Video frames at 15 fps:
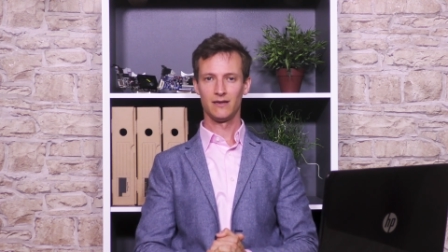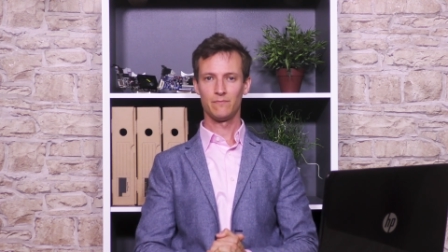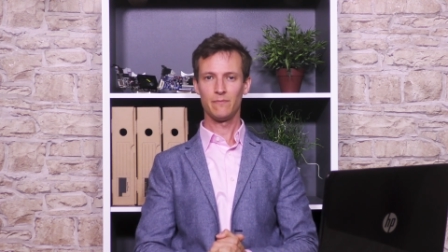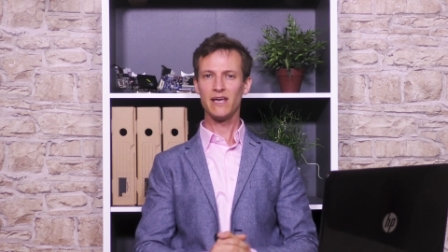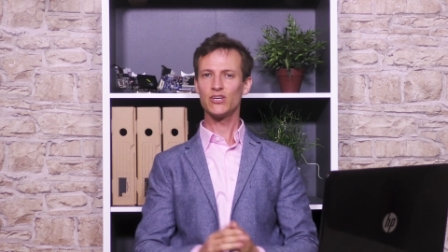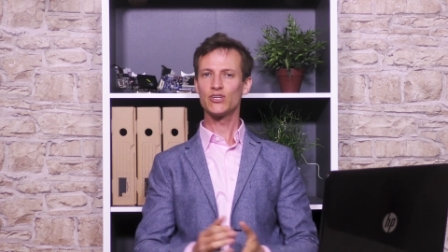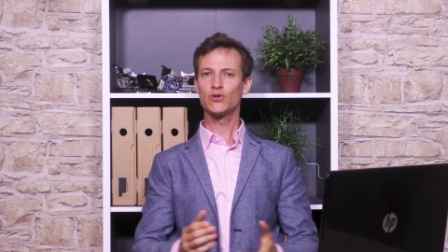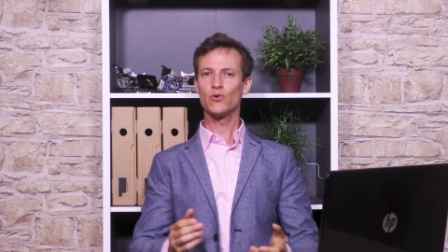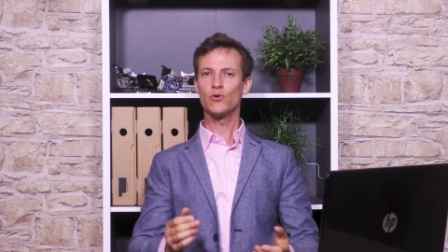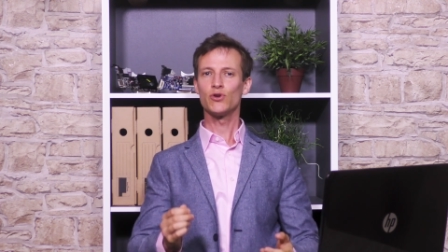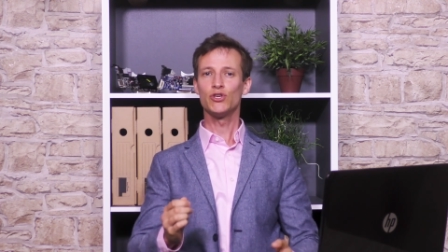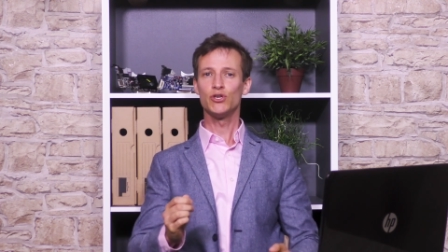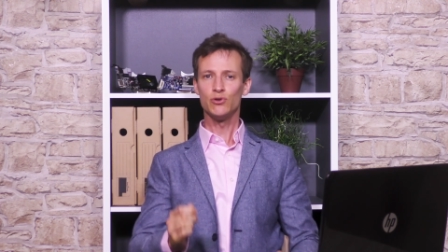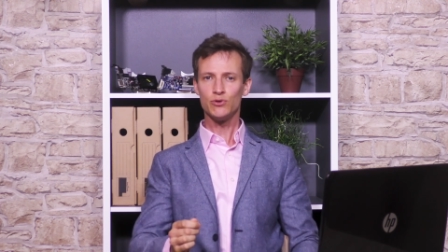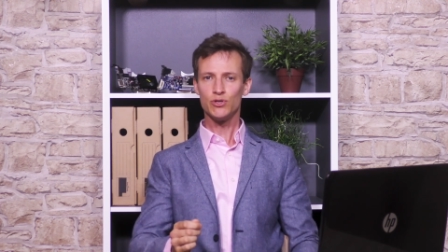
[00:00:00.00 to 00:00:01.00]
Make sure
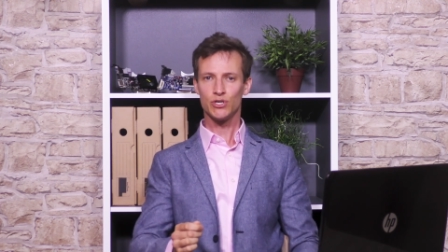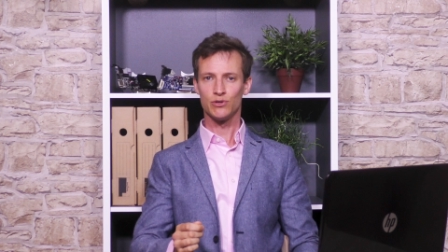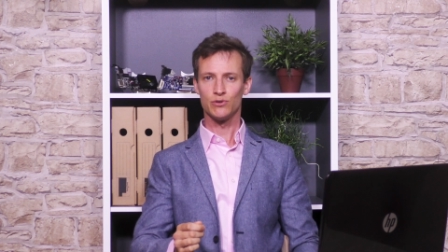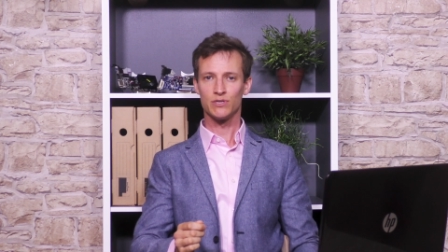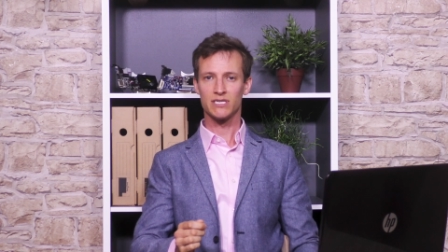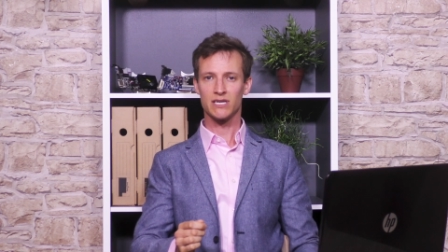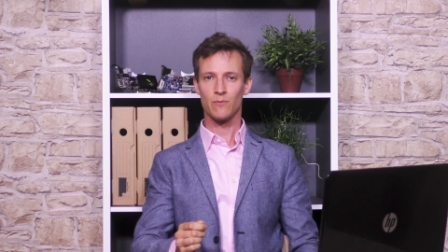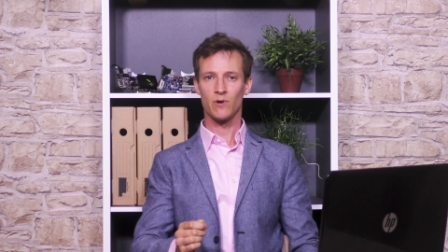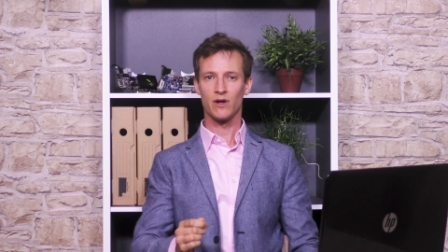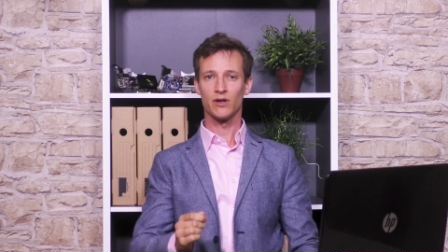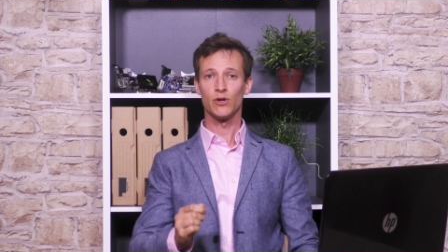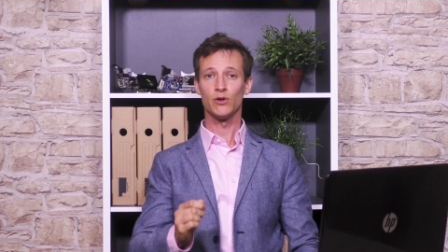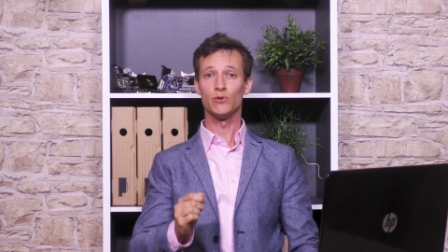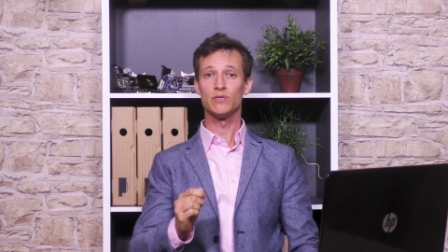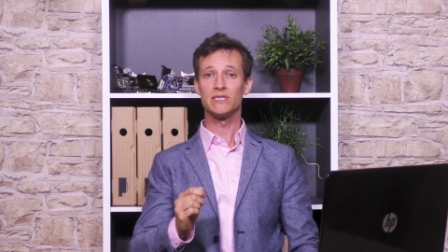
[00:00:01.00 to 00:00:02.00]
you choose someone
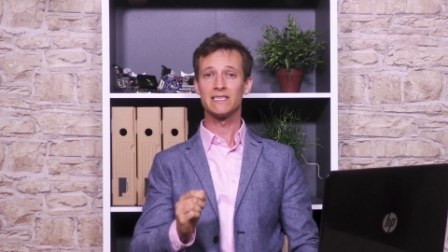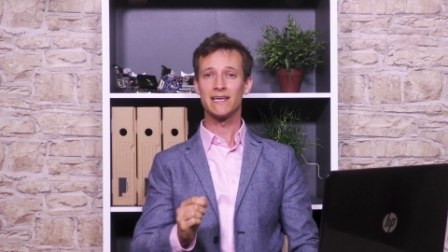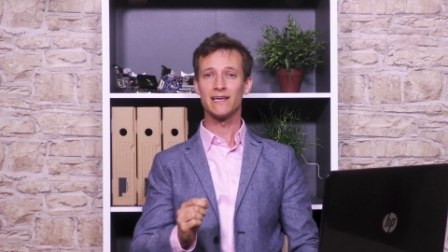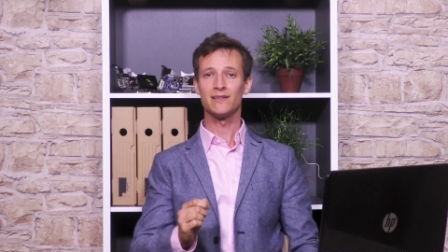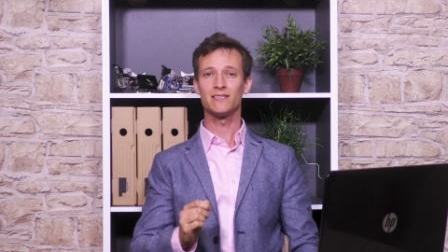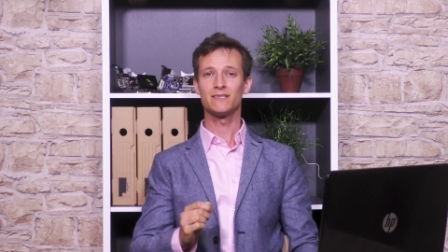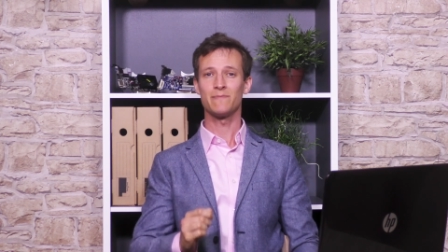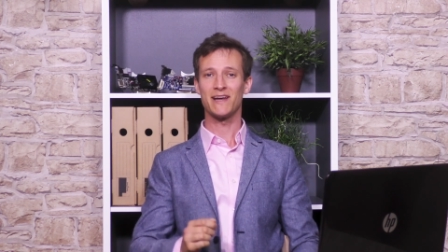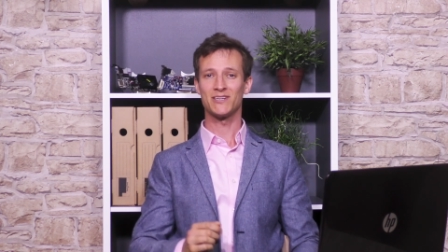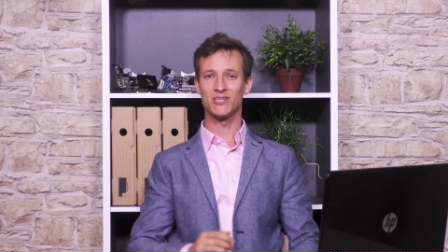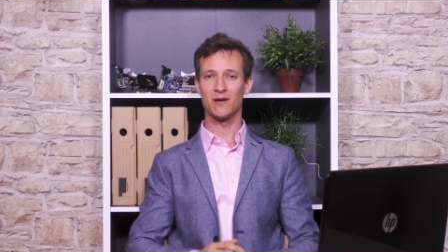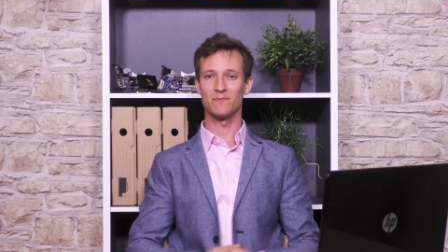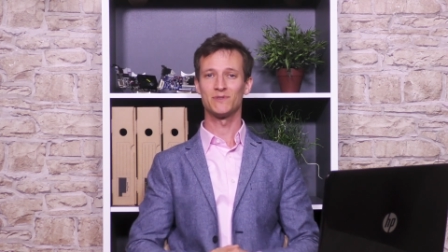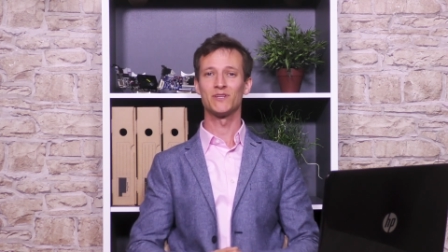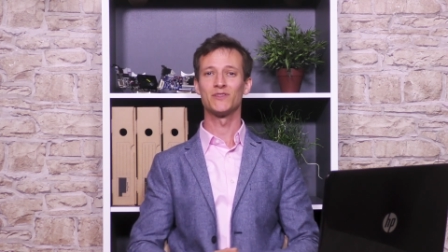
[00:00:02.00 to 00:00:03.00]
whose skills match
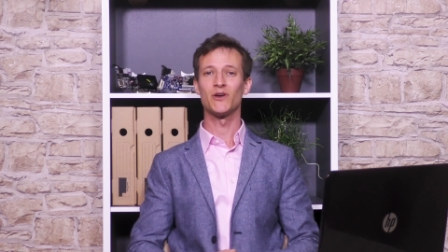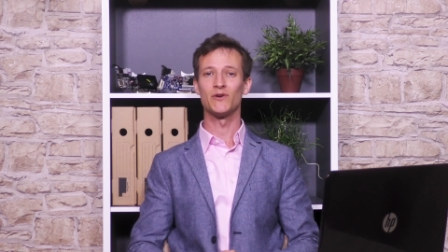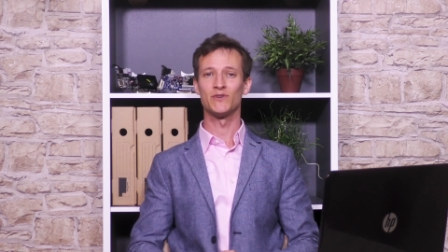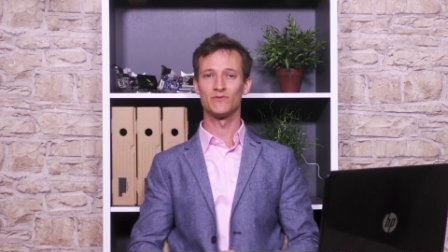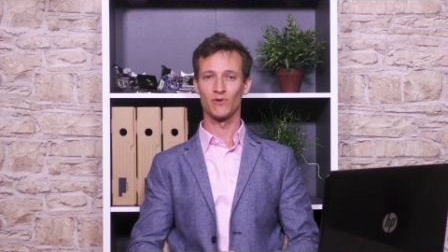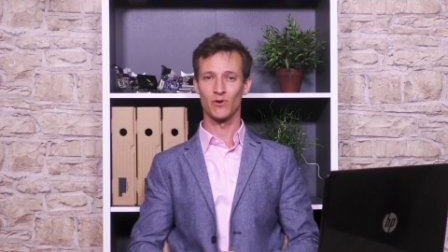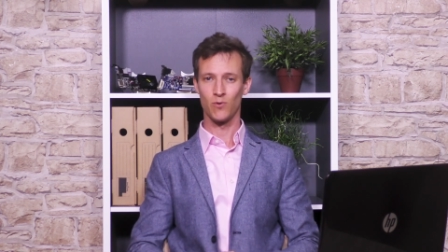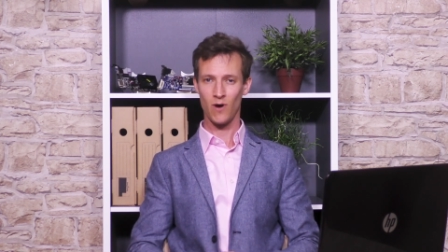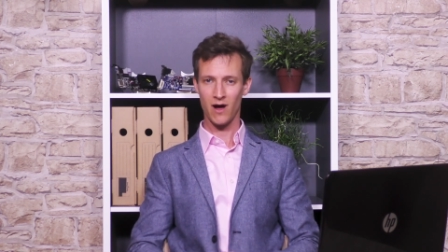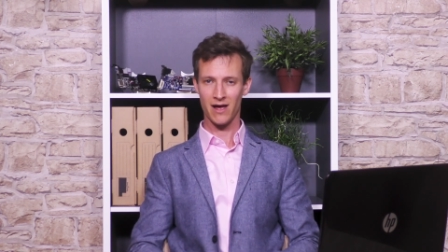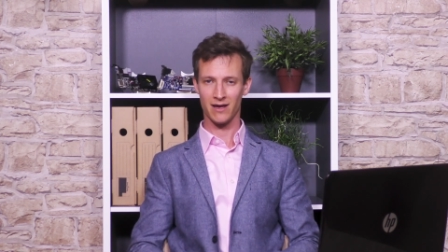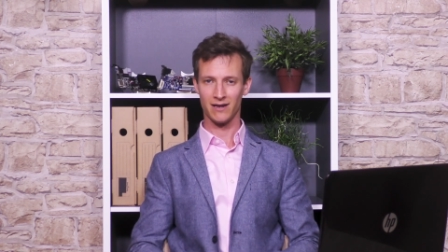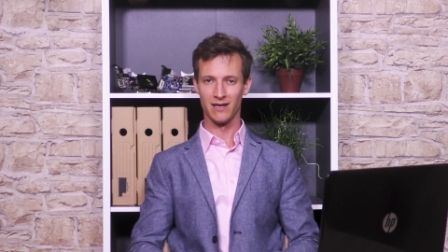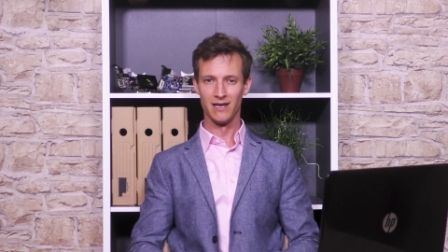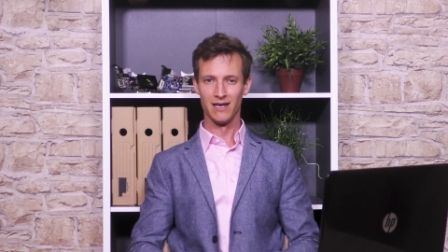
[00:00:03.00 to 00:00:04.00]
up to those required,